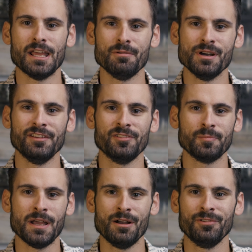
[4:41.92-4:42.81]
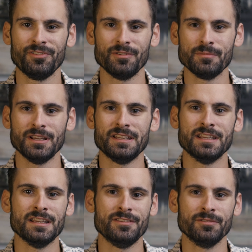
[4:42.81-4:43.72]
Now my spouse and my
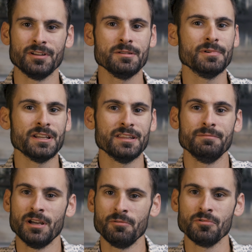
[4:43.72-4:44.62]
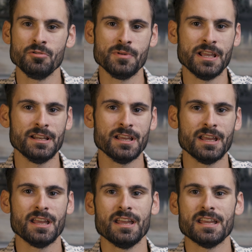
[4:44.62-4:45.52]
kids or anybody that my roommate
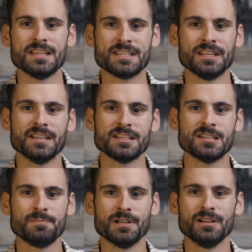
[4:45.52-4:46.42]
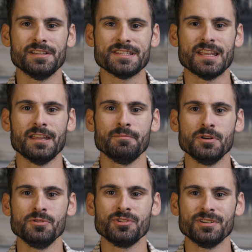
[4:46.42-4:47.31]
is going to experience that
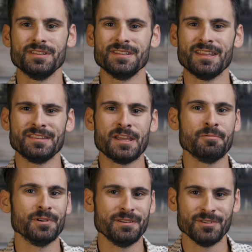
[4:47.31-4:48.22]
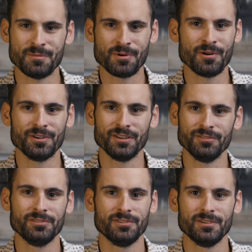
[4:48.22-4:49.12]
emotion that they weren't even a part
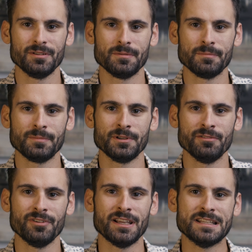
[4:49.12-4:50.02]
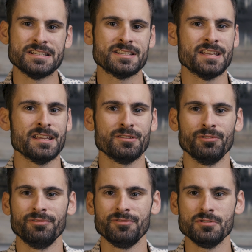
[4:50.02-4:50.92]
of. But if I can just take
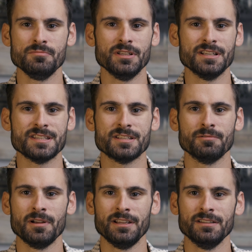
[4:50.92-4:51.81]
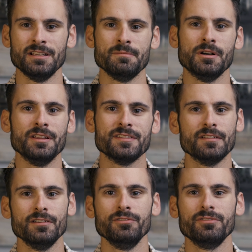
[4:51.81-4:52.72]
those few minutes to regulate
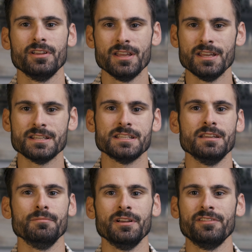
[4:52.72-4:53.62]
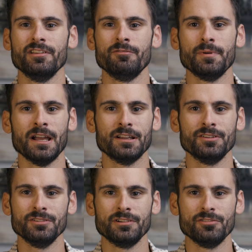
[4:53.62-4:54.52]
myself, to get myself back
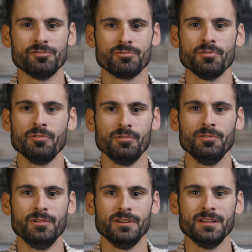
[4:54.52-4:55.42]
under control,